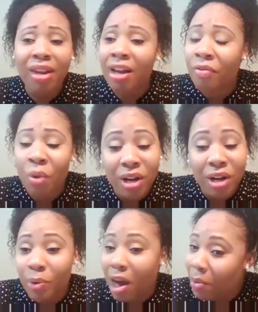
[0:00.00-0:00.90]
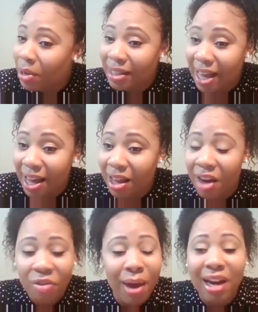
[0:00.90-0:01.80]
Of course, we always say
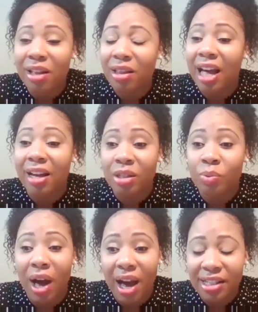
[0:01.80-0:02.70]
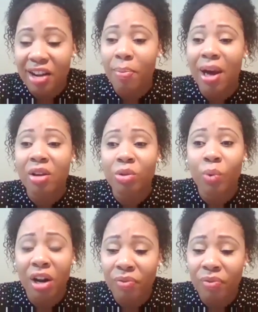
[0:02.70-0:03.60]
everybody that is wise, everybody who's
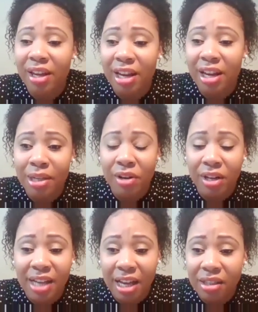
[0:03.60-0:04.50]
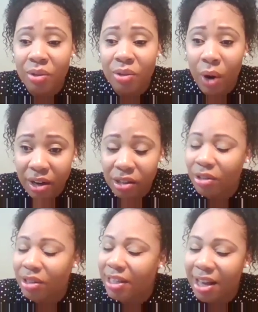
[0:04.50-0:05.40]
working for the kingdom, tell you to test the word. So
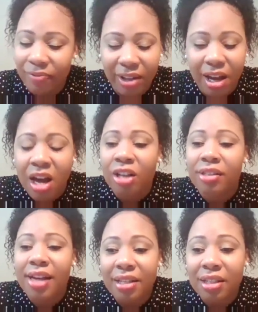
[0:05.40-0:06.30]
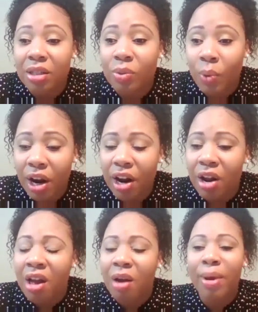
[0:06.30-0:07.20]
definitely test this word.
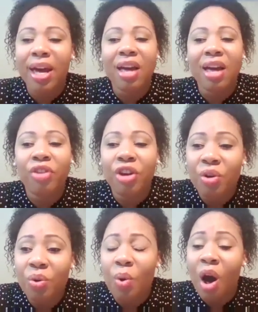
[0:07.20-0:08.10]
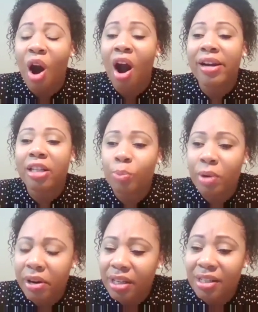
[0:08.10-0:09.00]
But if you are
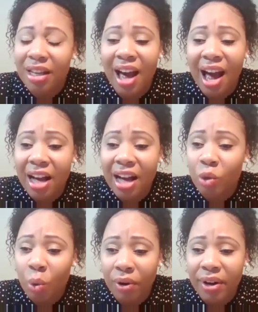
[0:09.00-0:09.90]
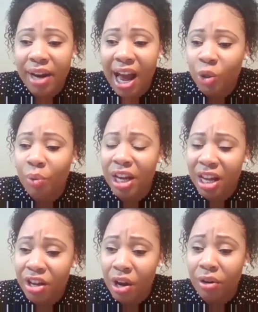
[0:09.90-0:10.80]
experiencing God's supernatural
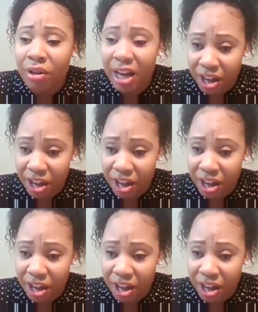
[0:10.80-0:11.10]
in your